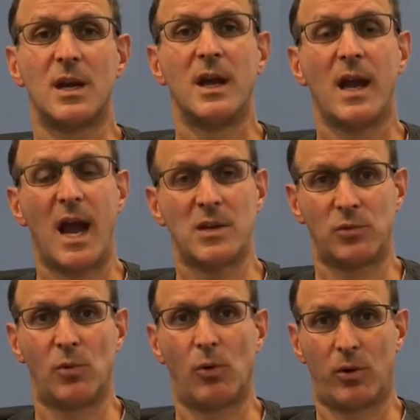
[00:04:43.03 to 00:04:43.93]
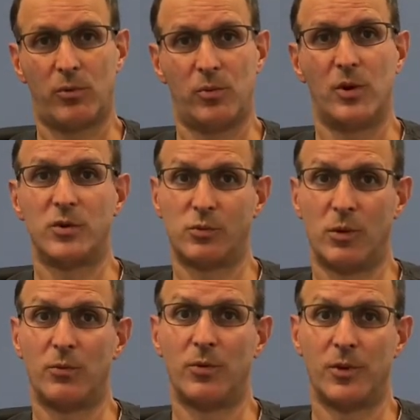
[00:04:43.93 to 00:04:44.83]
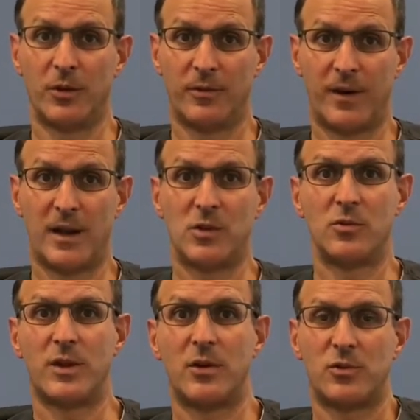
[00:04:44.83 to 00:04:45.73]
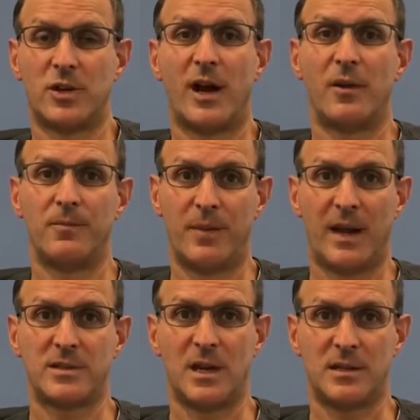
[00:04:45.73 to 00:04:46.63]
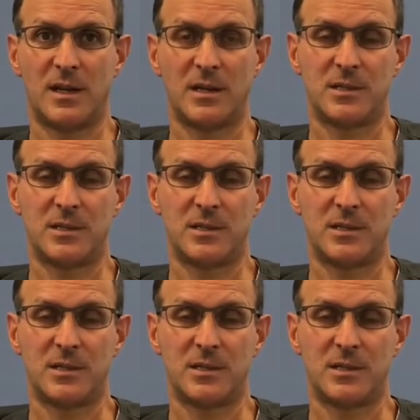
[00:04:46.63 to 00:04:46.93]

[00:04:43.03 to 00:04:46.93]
As we work through those, we will notify you that your child passed that test.